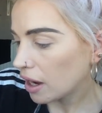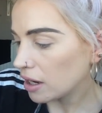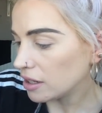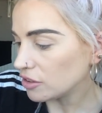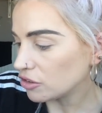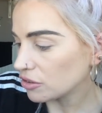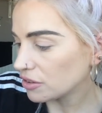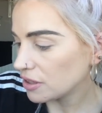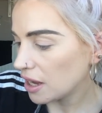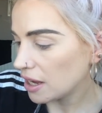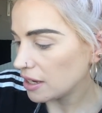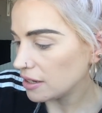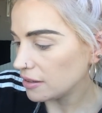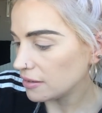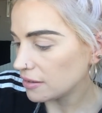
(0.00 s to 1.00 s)
And it just
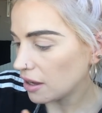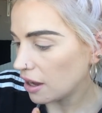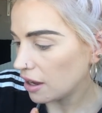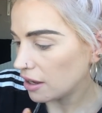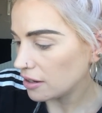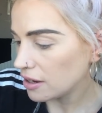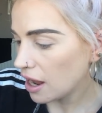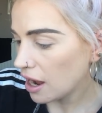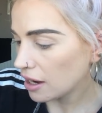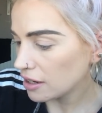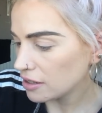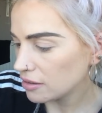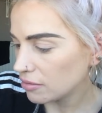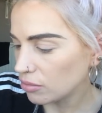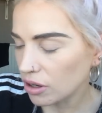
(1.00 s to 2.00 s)
says nine.